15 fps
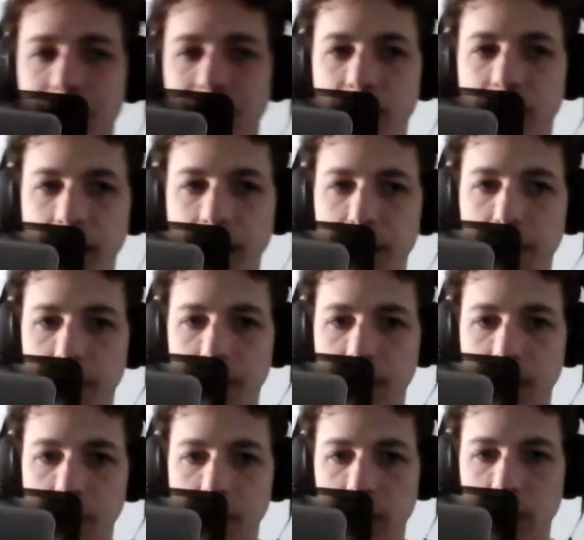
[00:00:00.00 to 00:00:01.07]
sit up
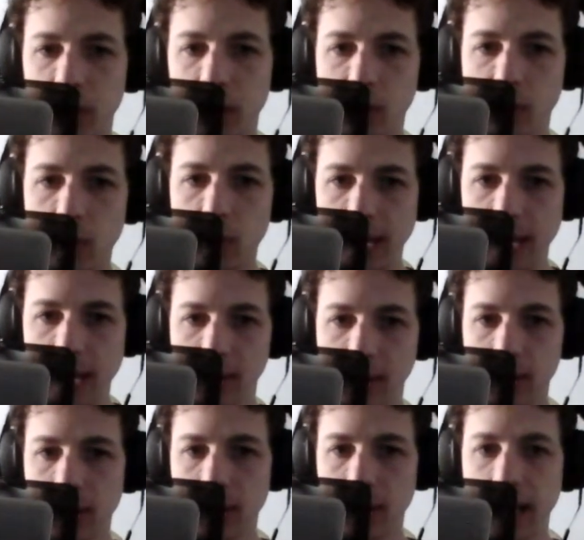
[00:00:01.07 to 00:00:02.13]
because my chair squeaks
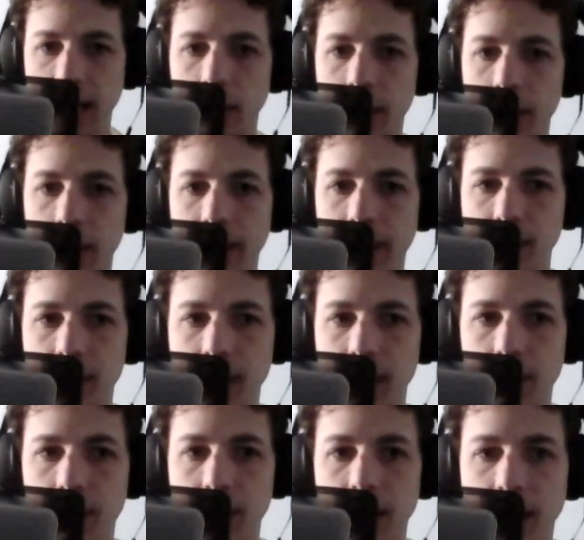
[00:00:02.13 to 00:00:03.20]
and I don't want that sound.
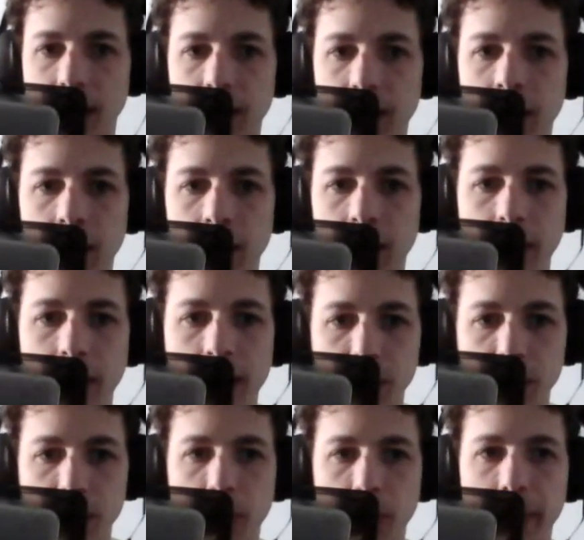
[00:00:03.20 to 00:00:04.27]
It's like you're in a
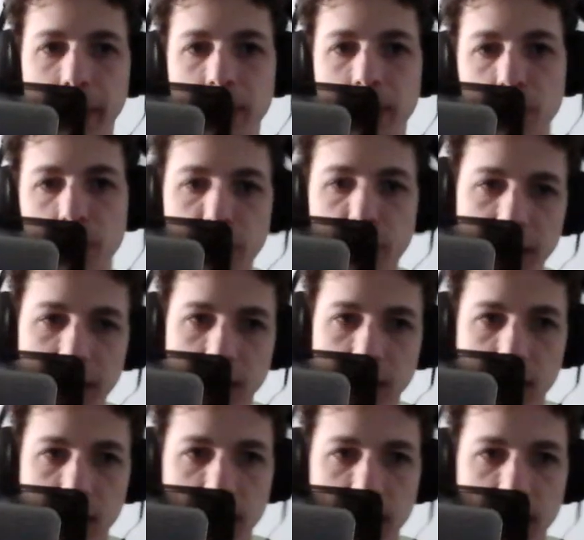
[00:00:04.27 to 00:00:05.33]
hospital bed, you're moving. This is the
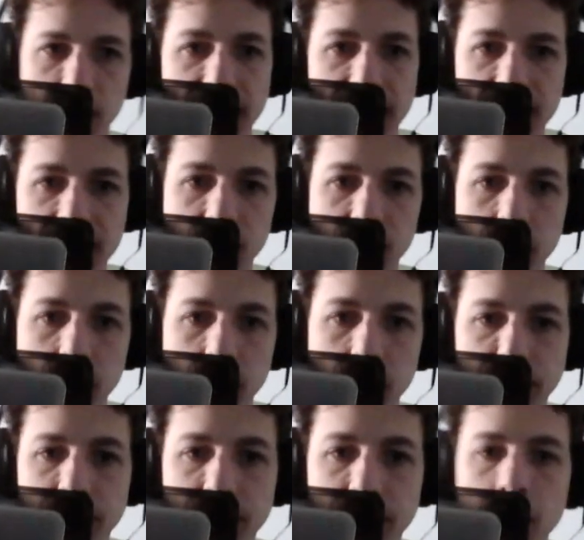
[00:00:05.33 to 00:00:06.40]
sound of blankets and
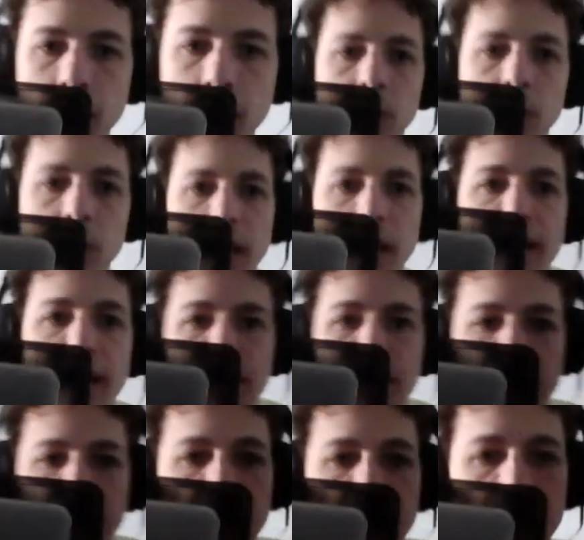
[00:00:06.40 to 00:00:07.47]
ruffling. So I have,
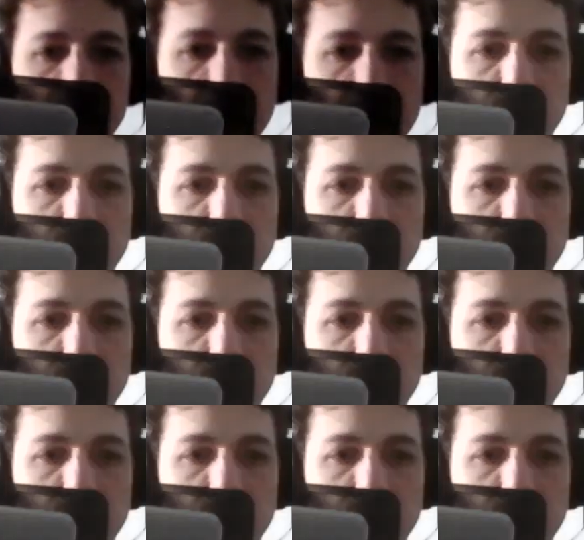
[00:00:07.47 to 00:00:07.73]
again, the heavy